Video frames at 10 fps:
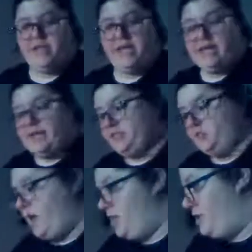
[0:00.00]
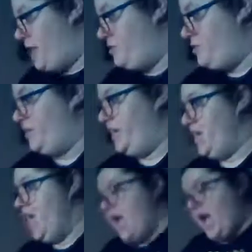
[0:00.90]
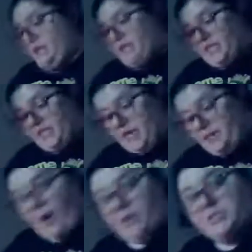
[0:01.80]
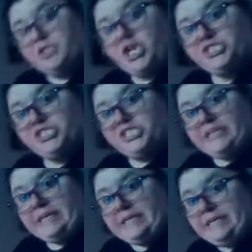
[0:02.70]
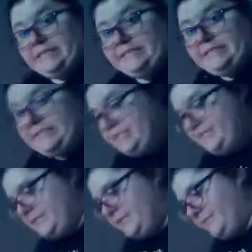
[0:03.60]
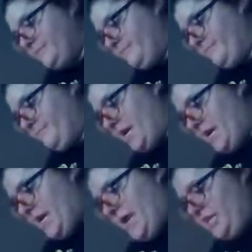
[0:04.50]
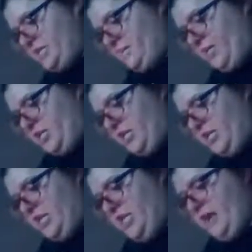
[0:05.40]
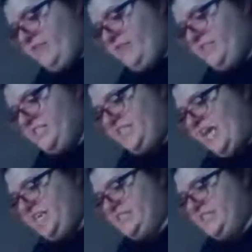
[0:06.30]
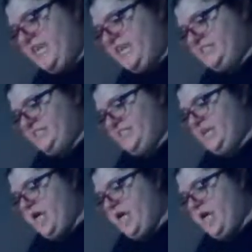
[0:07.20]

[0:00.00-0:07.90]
And as you all are now knowing, I really like Parmesan cheese. And a sprinkle of the Italian zest.